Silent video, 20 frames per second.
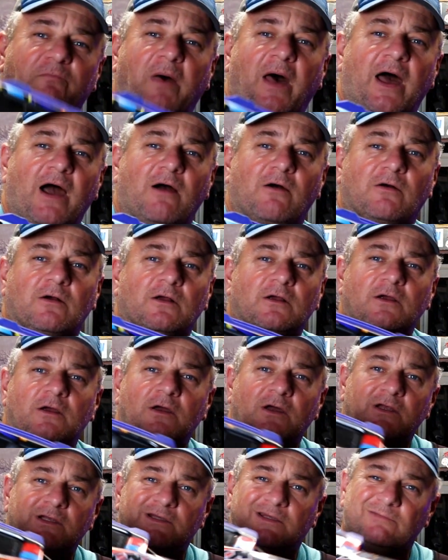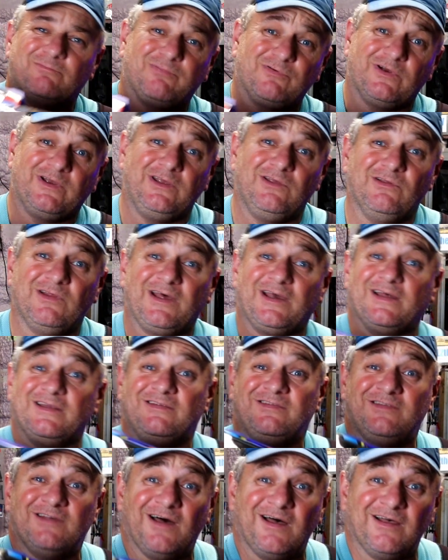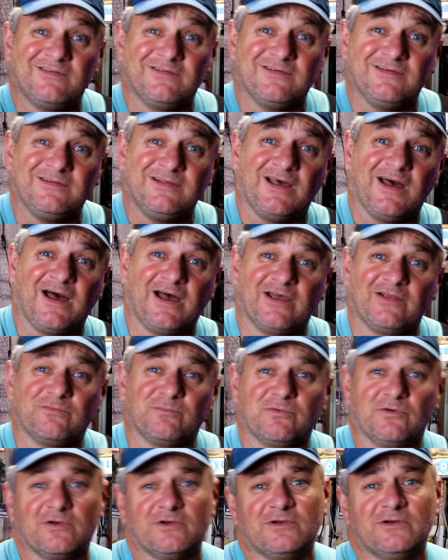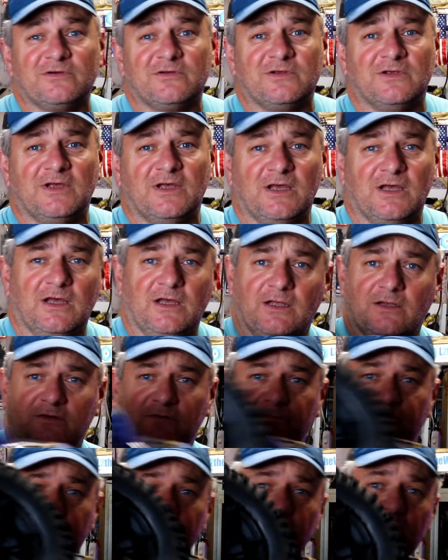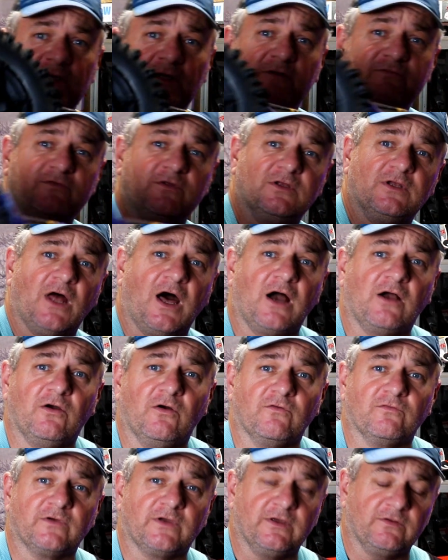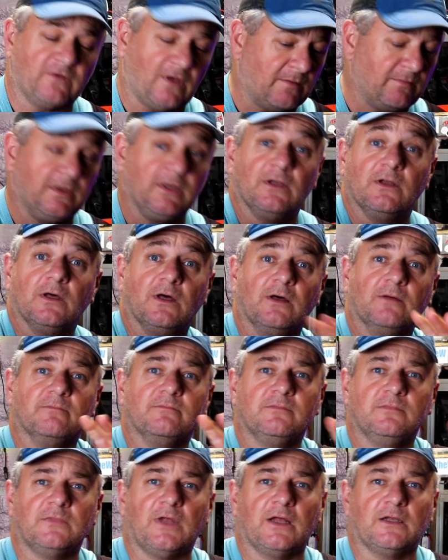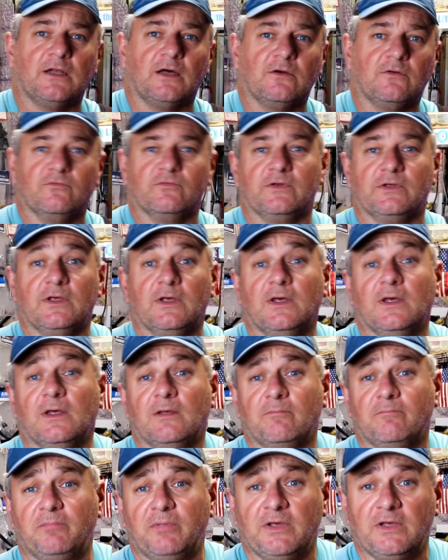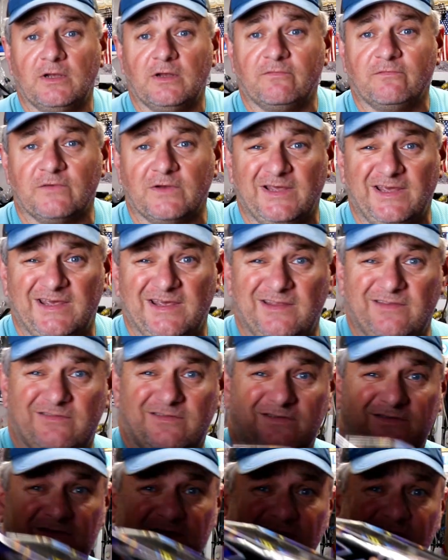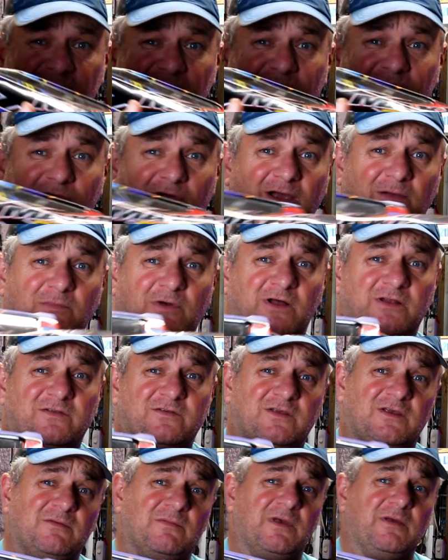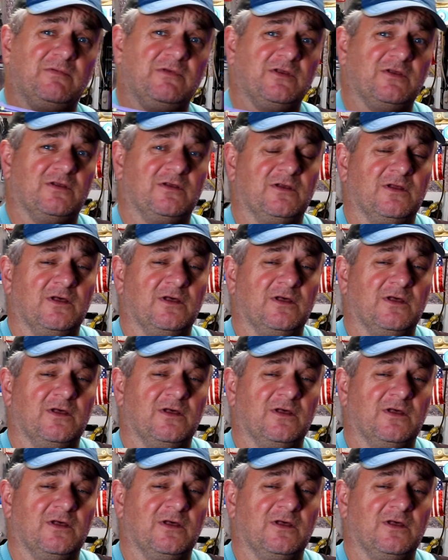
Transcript: power to bring you like a dozen Guy's Burgers, big enough to knock over kids. I mean, not knock over, big enough for the kids to see, grandma to see, maybe. You